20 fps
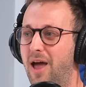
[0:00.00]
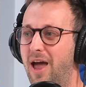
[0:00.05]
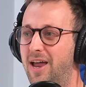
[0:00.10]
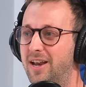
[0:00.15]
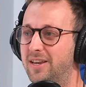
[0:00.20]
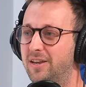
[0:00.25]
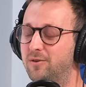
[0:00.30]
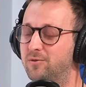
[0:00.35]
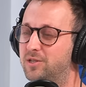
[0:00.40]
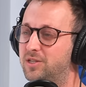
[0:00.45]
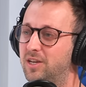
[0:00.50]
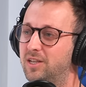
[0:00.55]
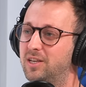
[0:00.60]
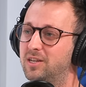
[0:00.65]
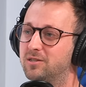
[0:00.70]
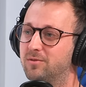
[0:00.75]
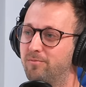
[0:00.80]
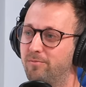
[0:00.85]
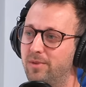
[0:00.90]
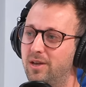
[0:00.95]
And you see
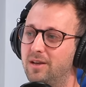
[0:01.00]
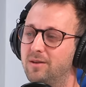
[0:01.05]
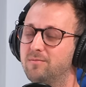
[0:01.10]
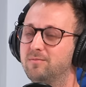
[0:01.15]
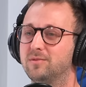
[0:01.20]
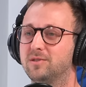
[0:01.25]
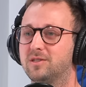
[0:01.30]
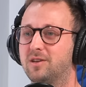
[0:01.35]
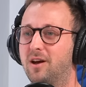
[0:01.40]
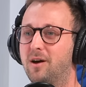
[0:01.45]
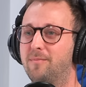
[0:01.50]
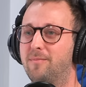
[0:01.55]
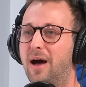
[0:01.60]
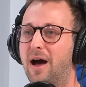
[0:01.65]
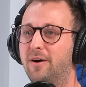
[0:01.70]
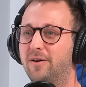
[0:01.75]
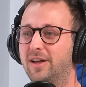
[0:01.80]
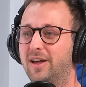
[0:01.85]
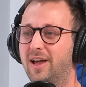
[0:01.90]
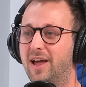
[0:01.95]
these memes
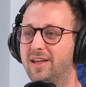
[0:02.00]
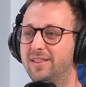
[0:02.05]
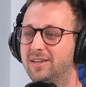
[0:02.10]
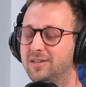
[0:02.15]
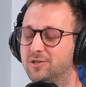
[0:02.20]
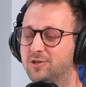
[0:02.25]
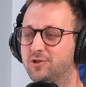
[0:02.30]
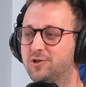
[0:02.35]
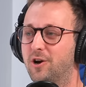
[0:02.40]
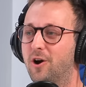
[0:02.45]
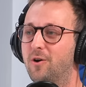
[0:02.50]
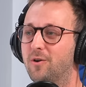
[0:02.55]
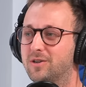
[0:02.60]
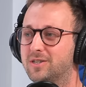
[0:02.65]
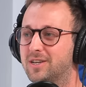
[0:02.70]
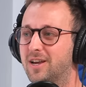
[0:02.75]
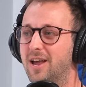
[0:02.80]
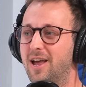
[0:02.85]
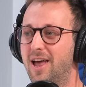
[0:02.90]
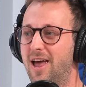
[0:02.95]
about it and these
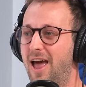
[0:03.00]
jokes.